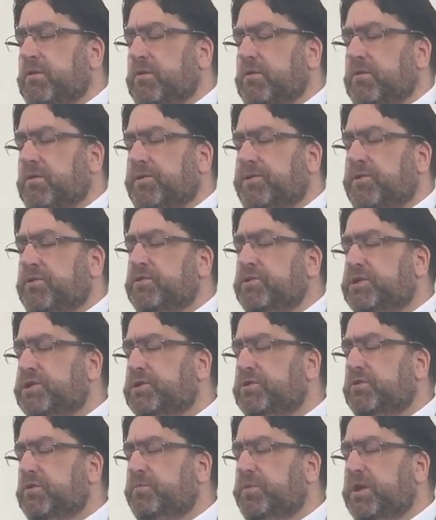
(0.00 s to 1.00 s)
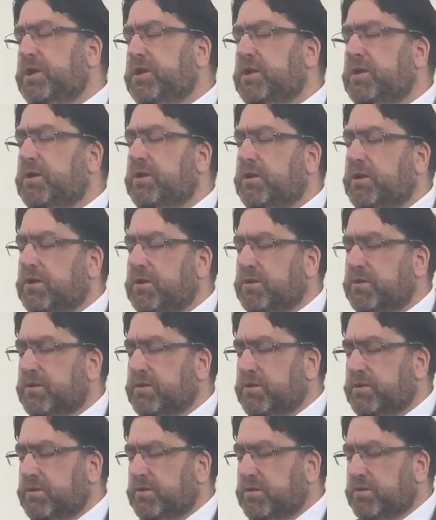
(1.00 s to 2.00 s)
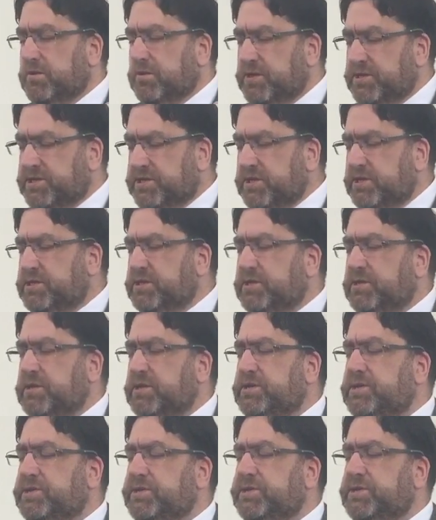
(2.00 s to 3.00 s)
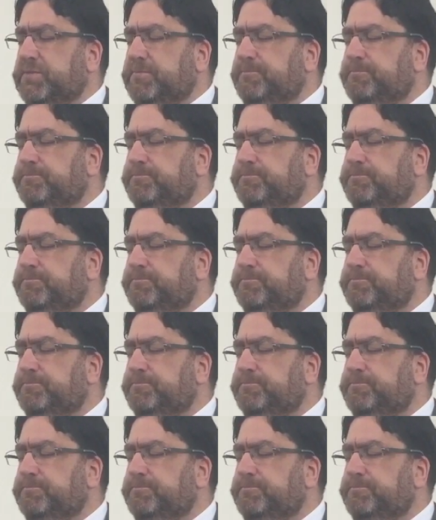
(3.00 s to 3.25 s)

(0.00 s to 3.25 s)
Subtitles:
those who have been listening to this